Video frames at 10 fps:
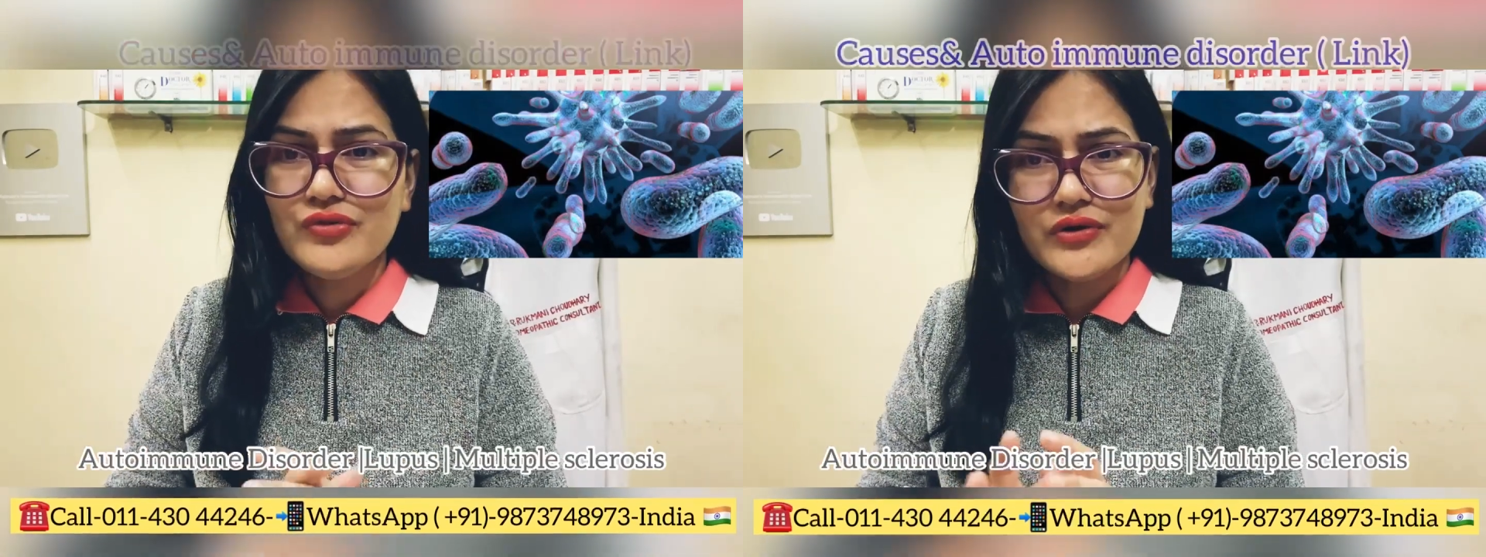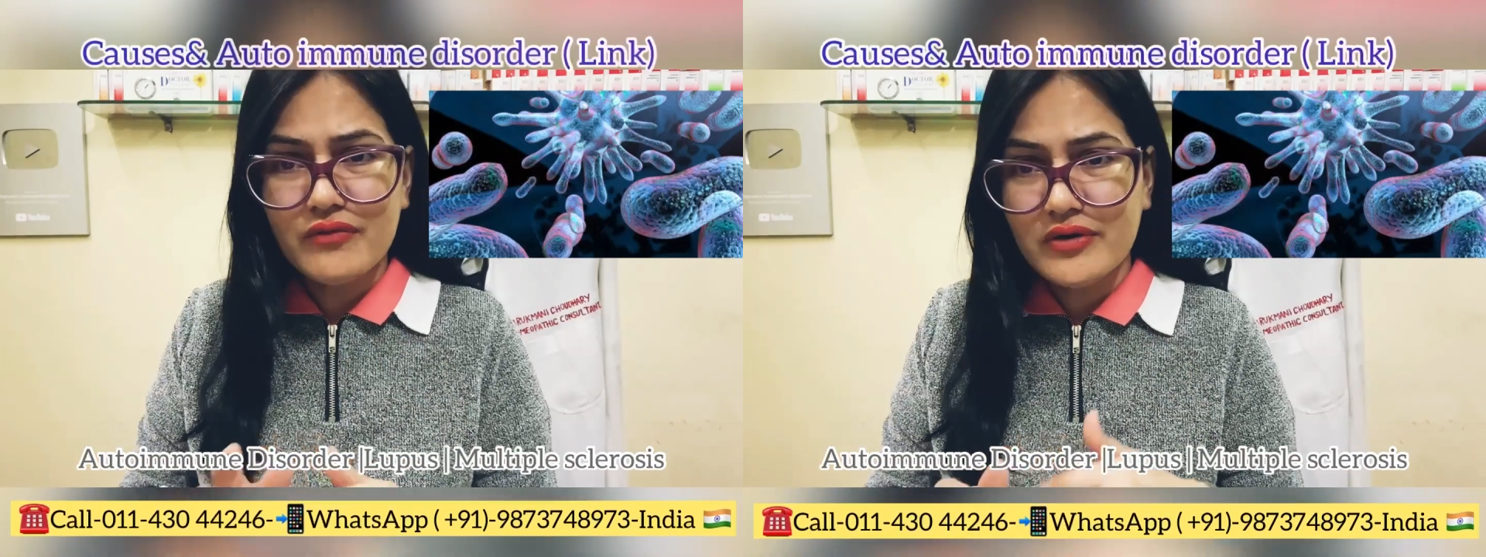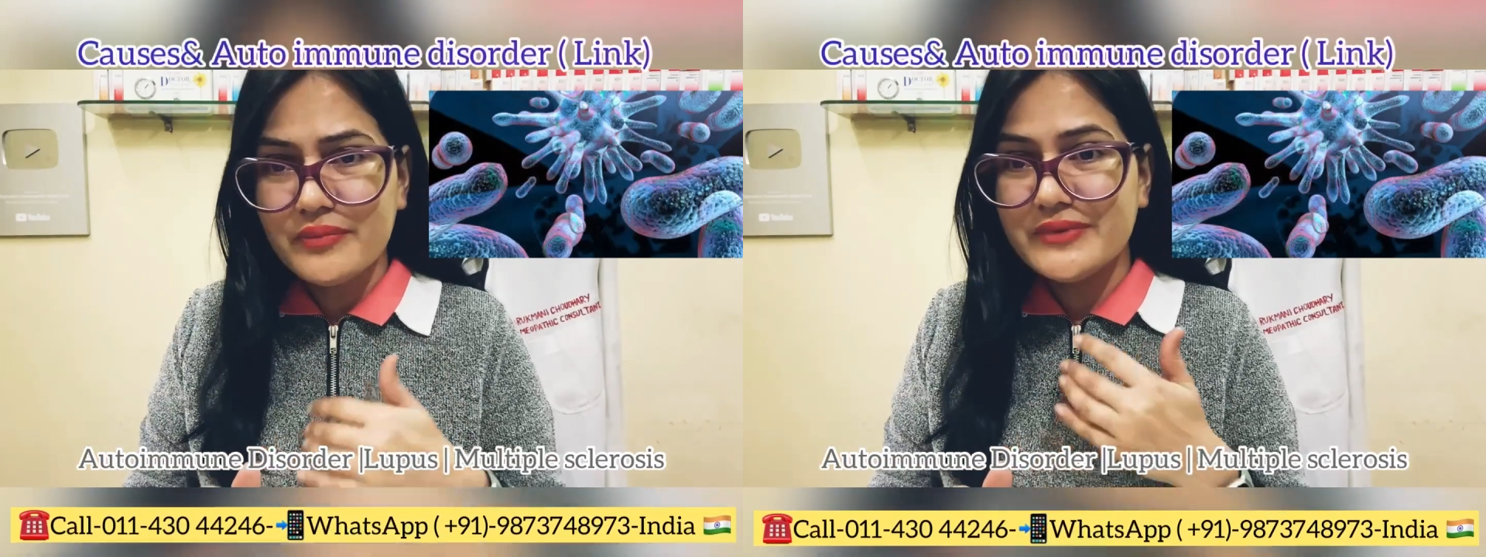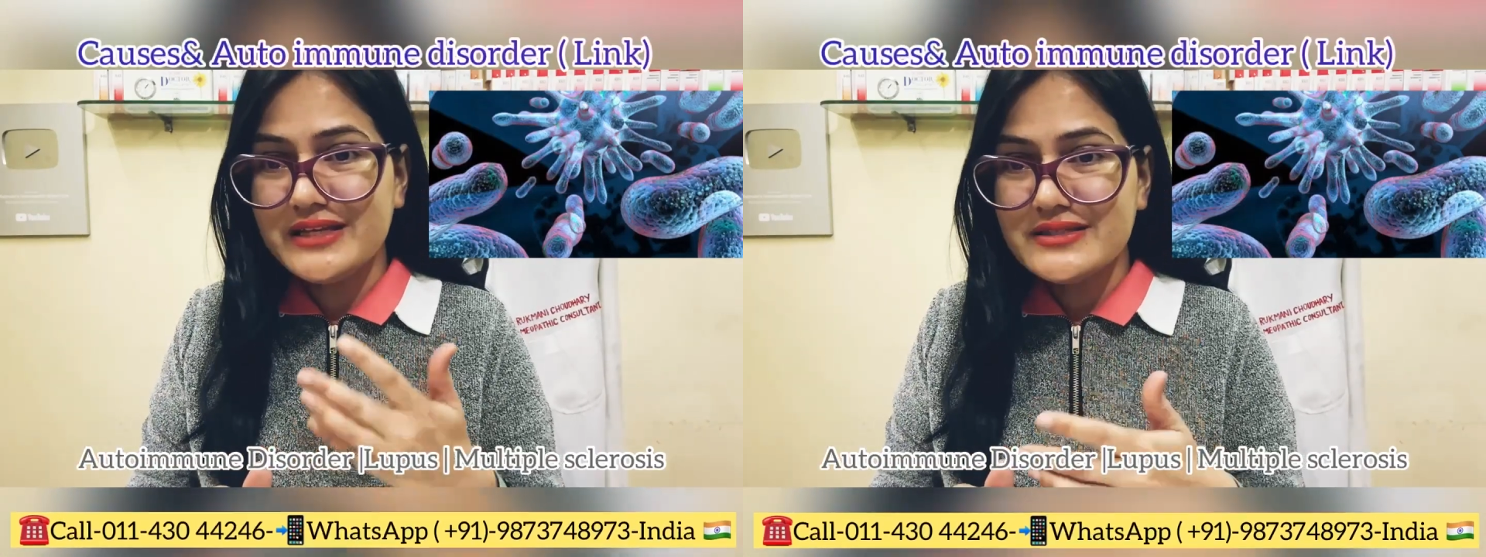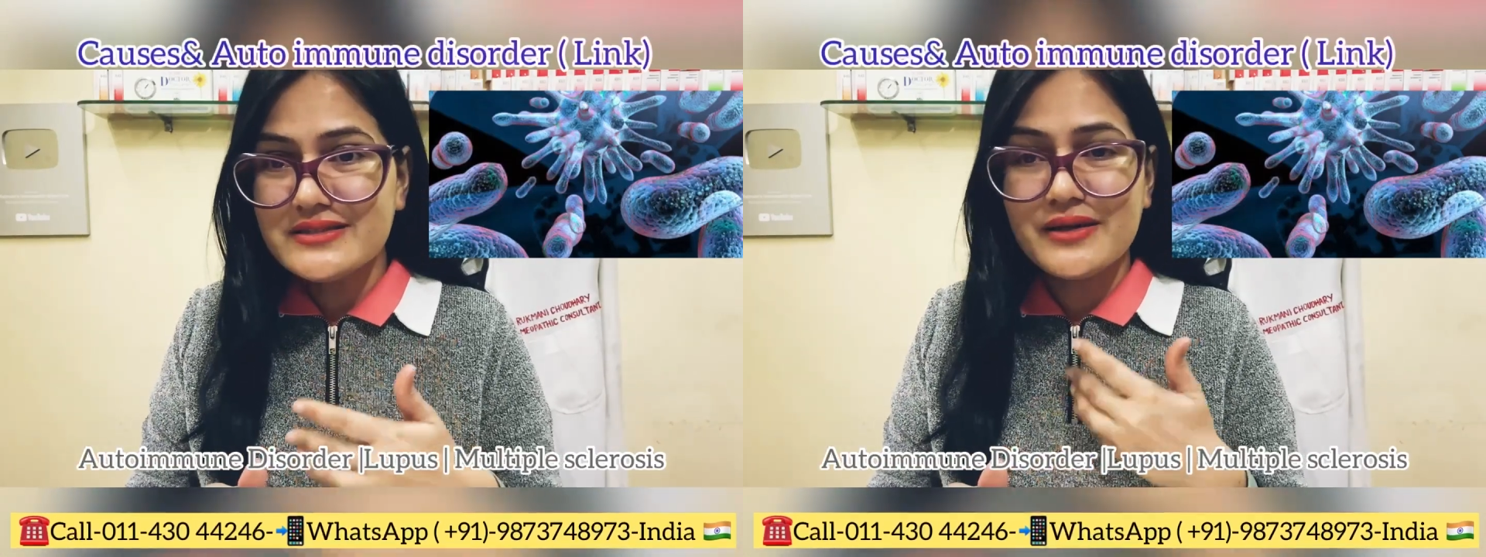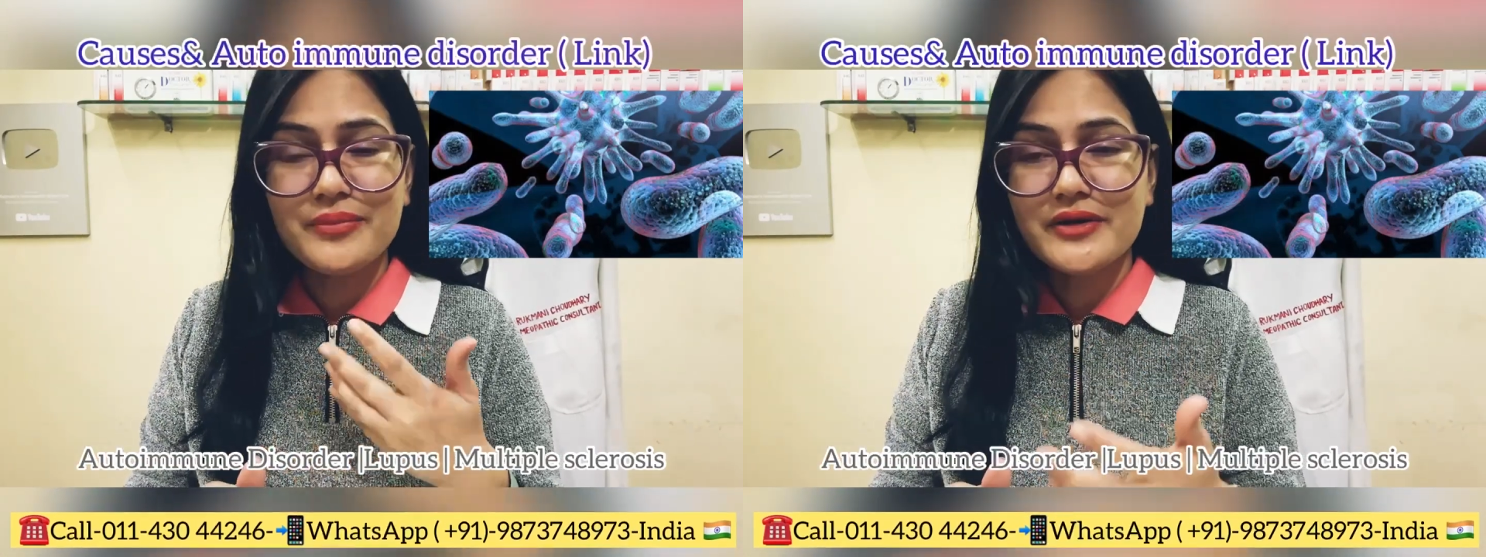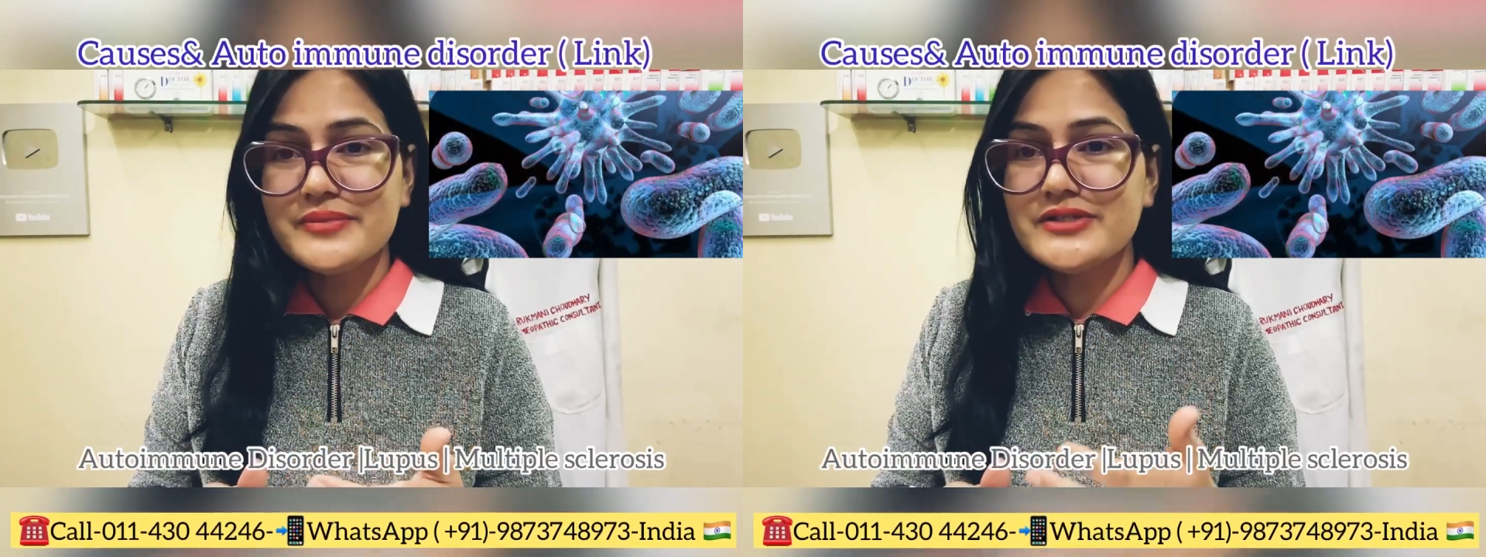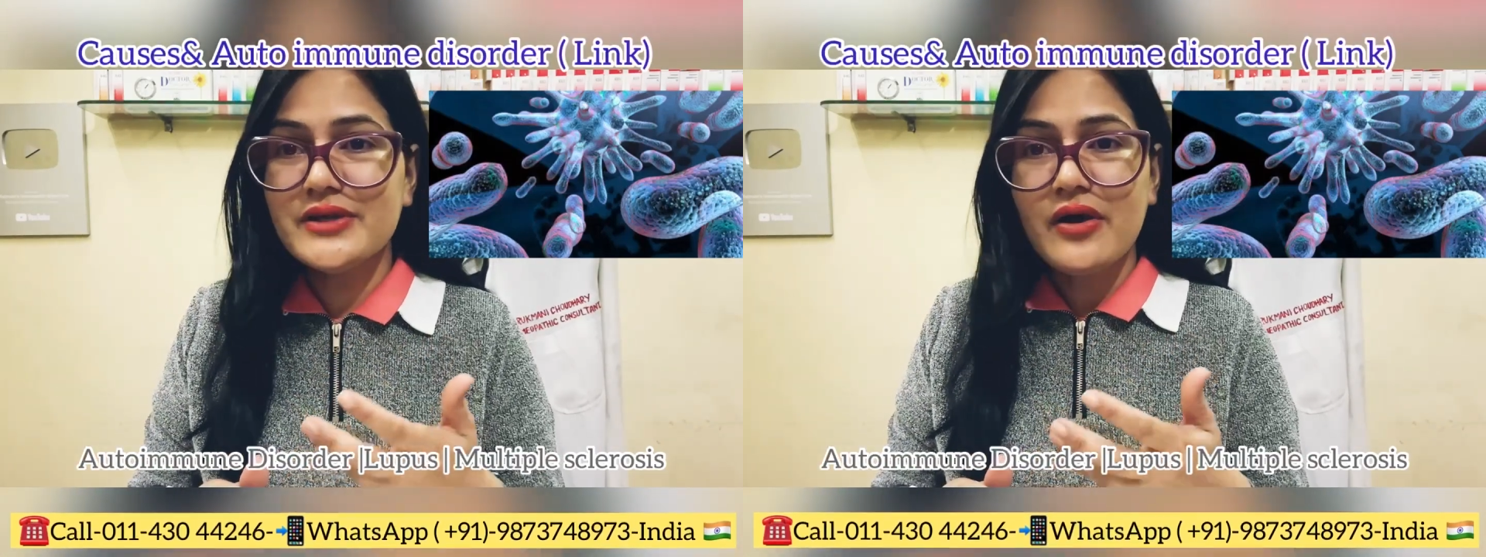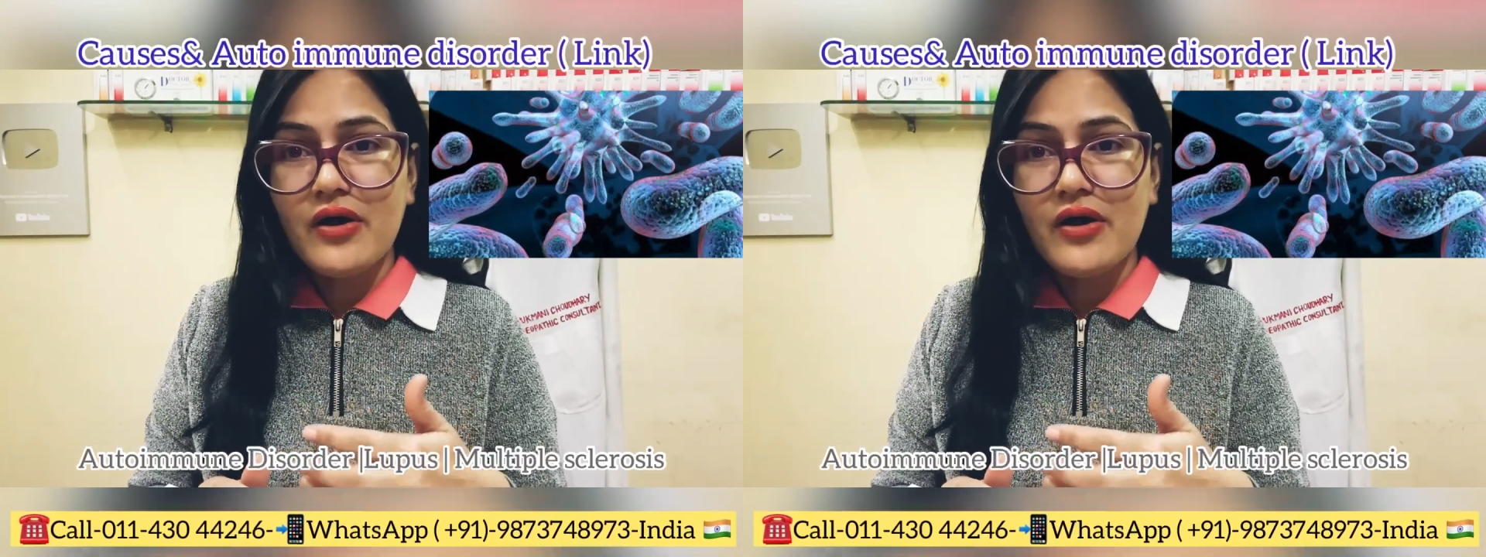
develop these symptoms